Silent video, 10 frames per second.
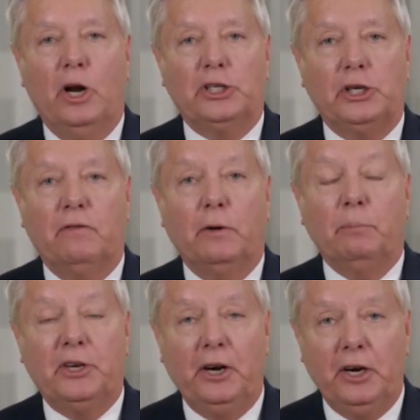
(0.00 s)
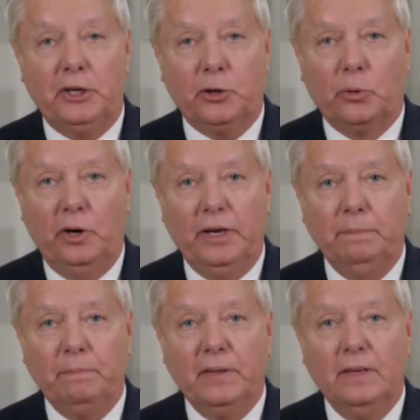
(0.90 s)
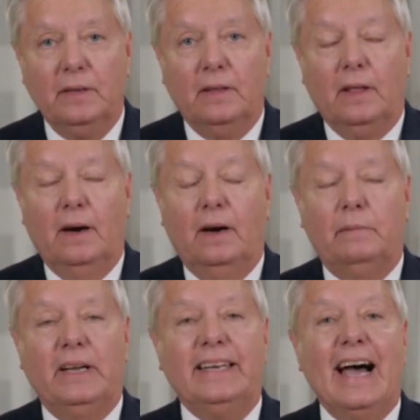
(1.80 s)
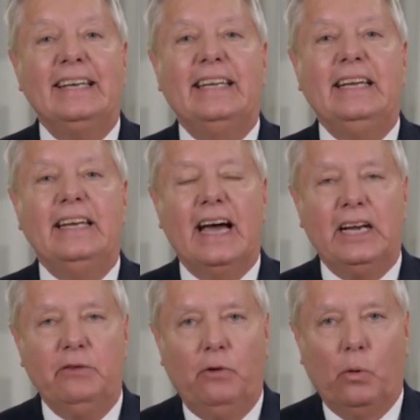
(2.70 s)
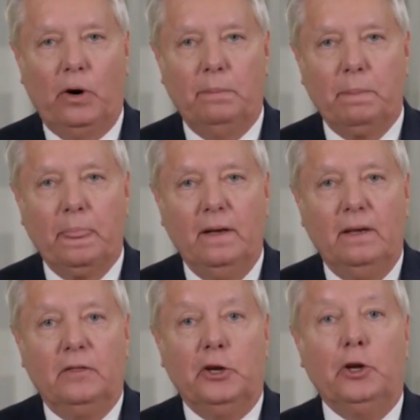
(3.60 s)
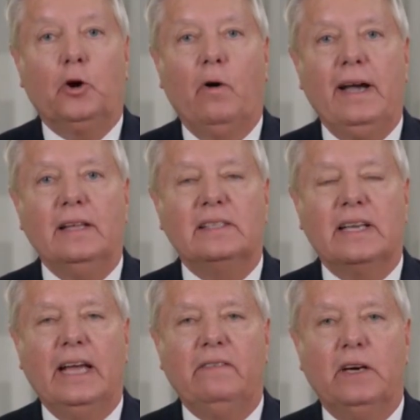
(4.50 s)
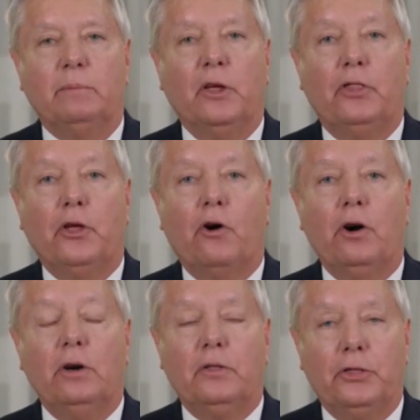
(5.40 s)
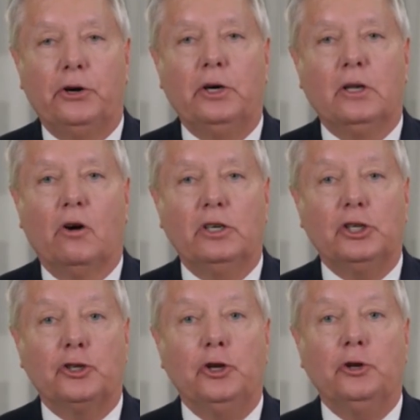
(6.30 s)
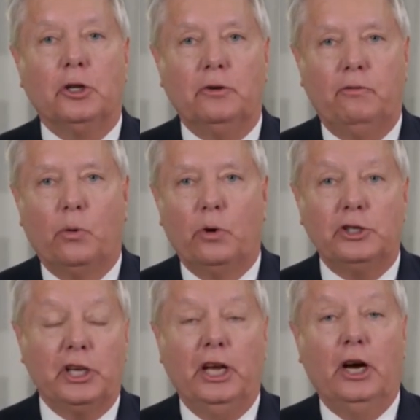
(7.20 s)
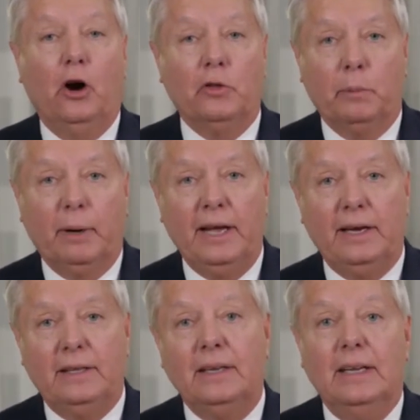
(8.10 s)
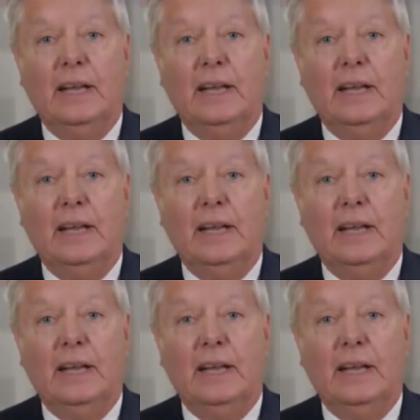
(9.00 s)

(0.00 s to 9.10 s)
Russia from territory. In 1994, the Ukrainians gave up the third largest nuclear force on the planet.